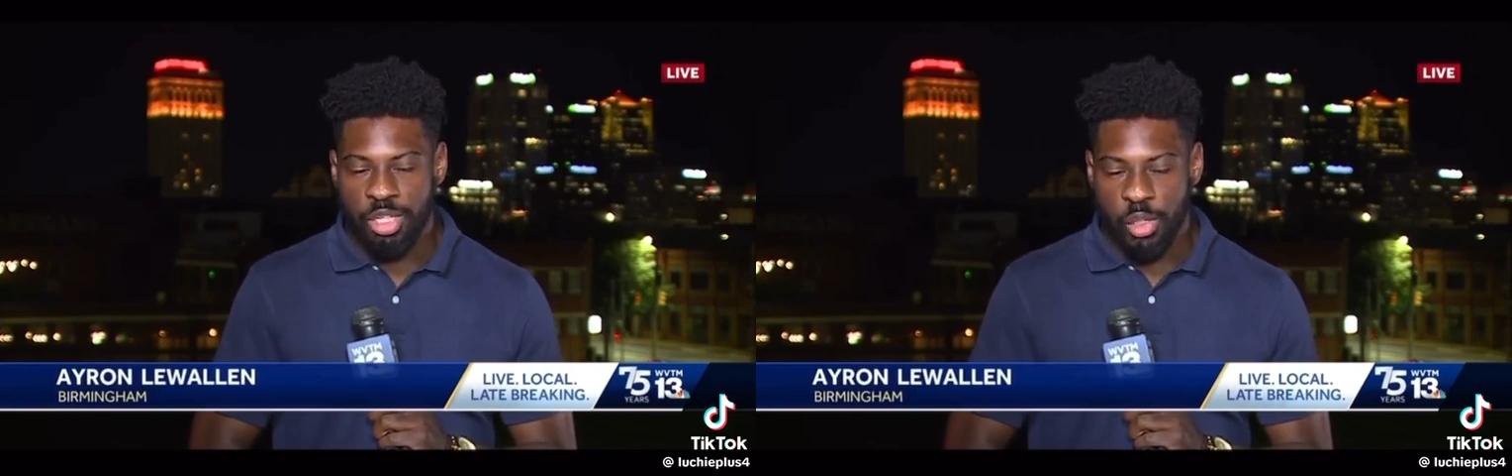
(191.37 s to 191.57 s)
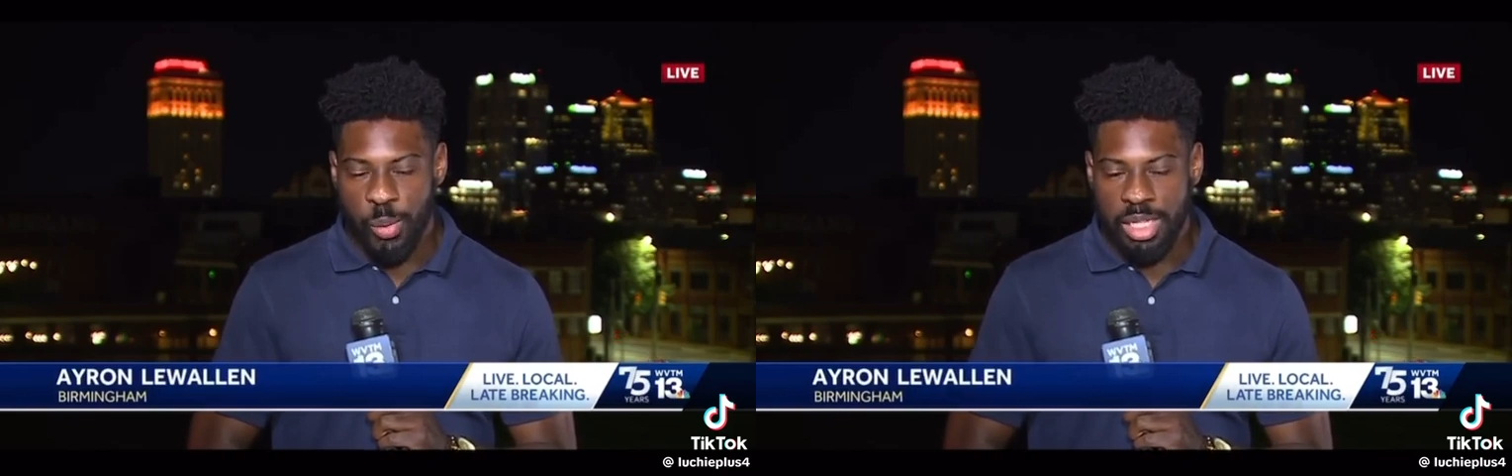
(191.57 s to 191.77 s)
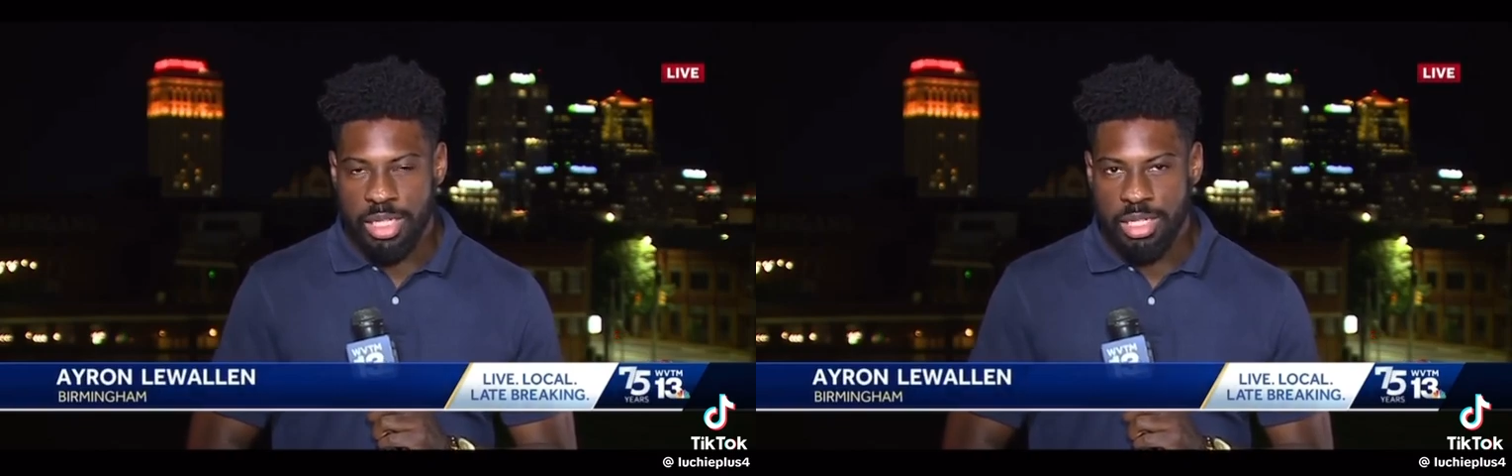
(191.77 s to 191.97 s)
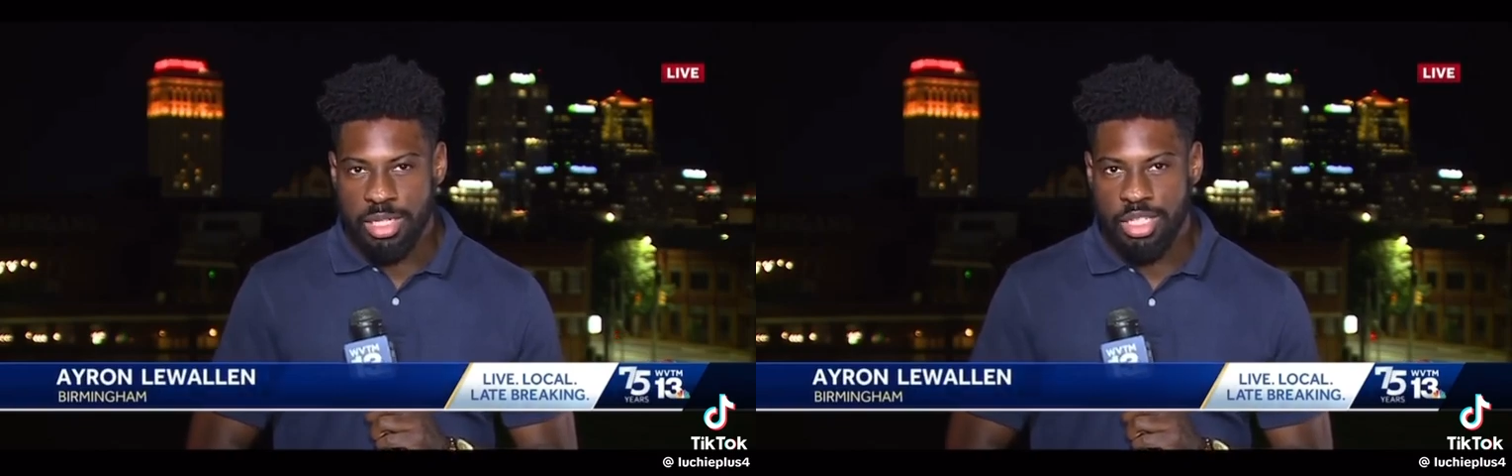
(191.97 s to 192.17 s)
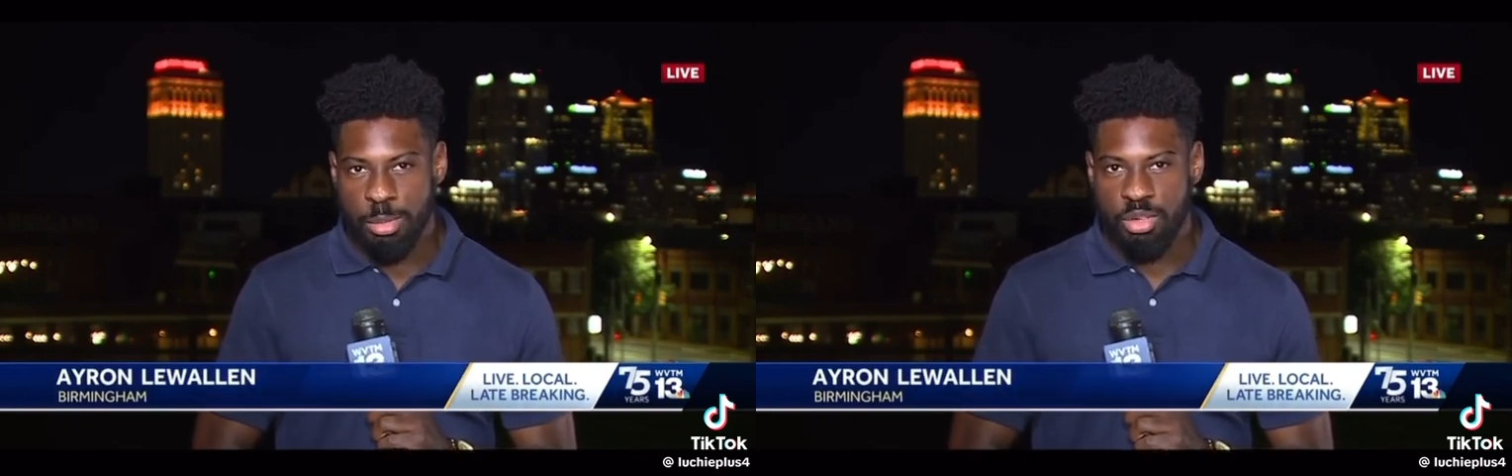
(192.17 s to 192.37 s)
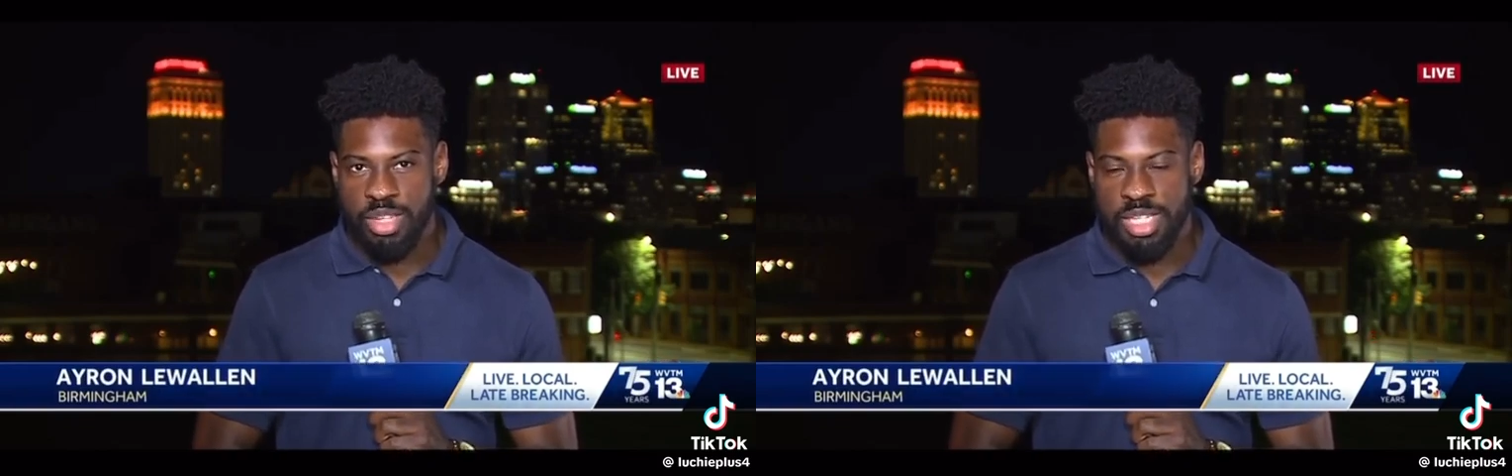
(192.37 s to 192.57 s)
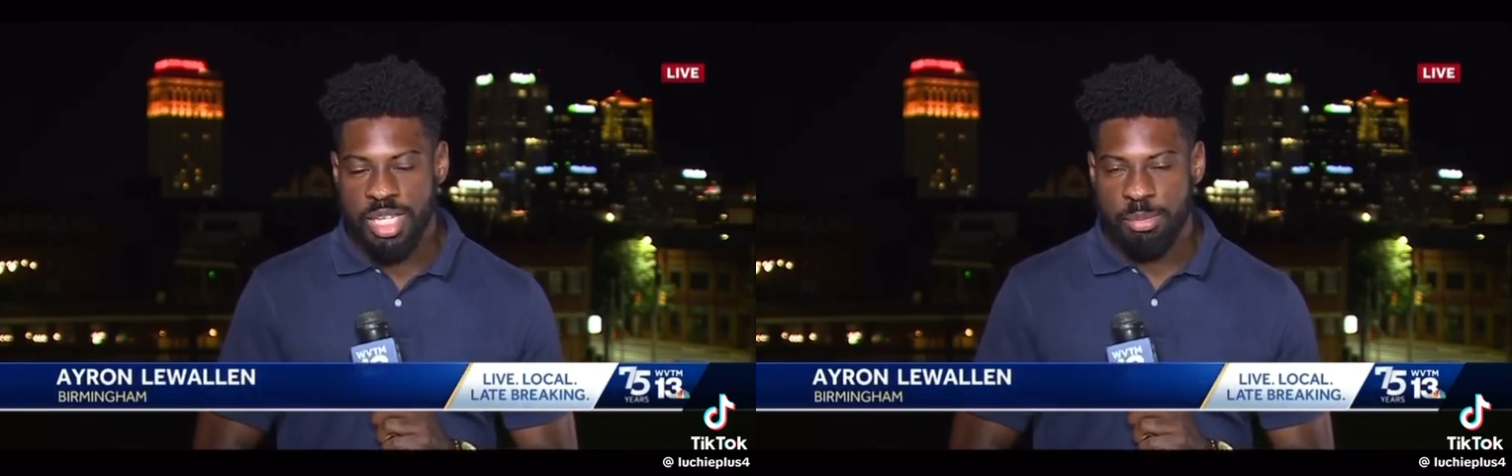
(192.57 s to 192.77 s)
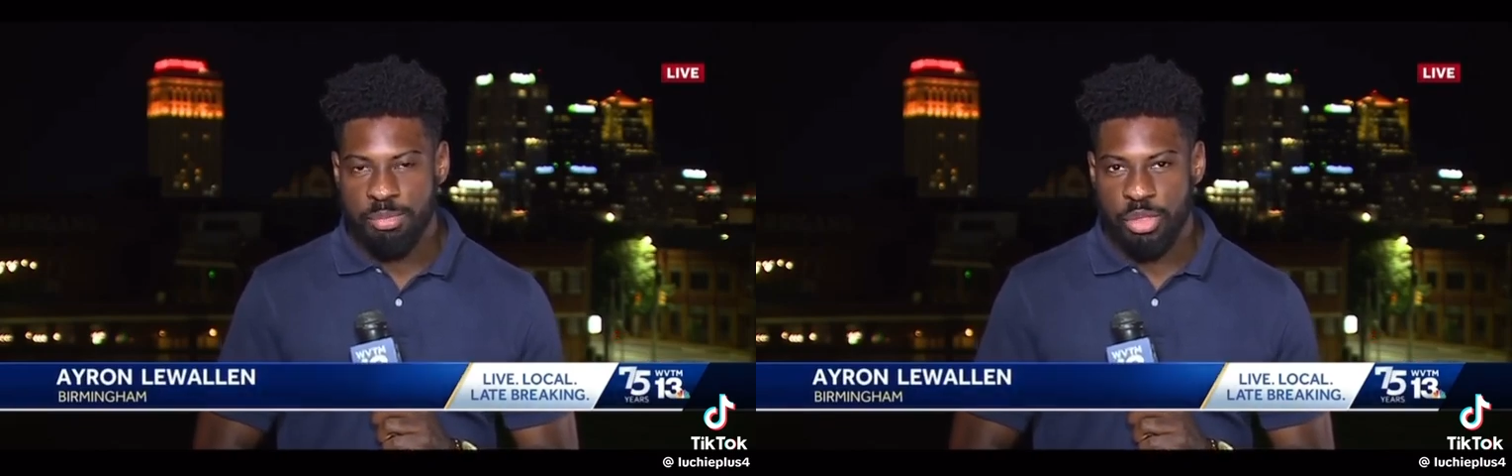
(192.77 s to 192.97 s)
Llewellyn,
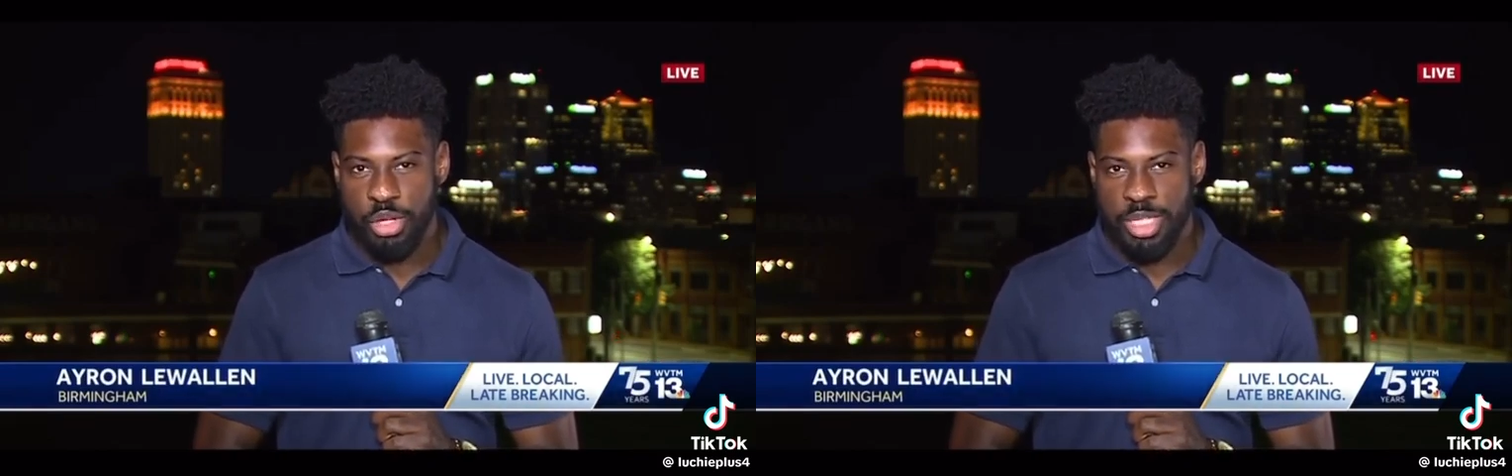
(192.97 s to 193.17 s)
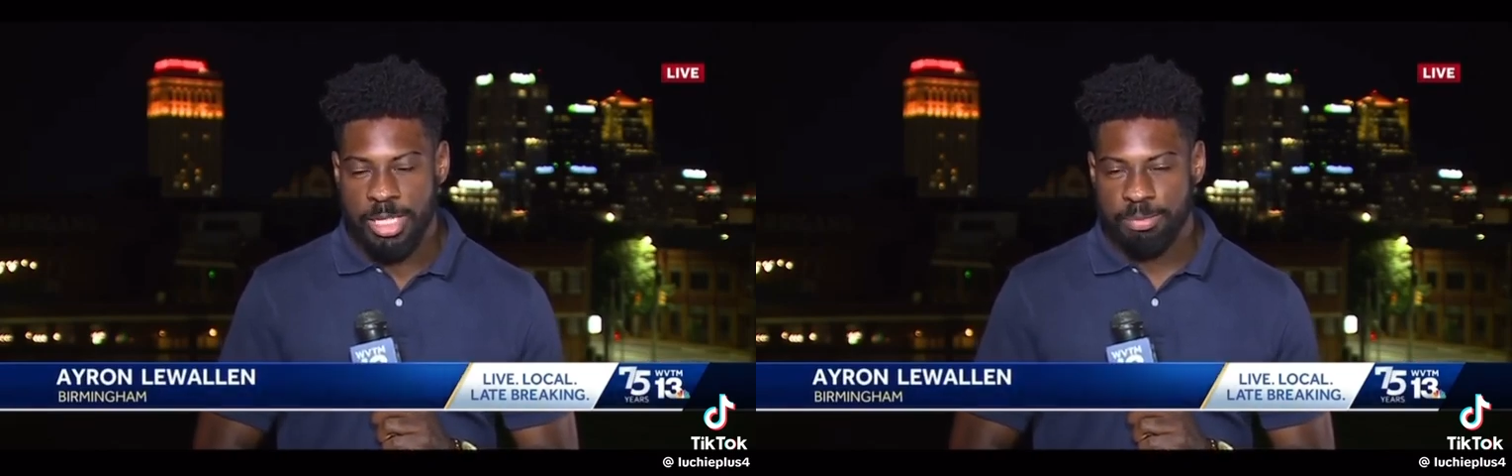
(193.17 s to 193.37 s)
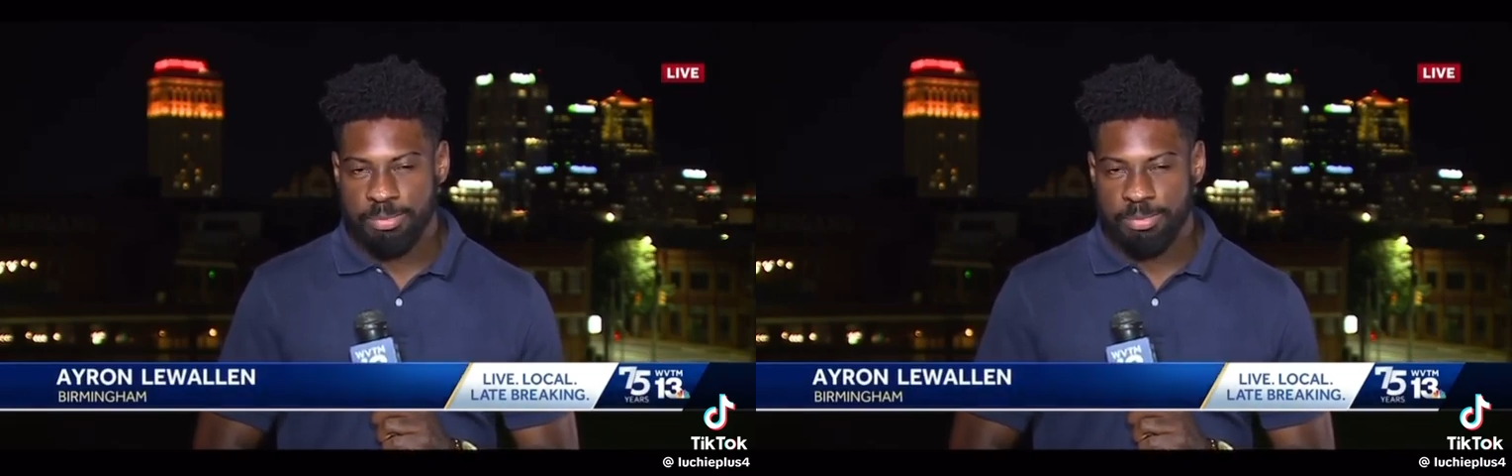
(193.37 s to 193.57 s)
WVTM 13.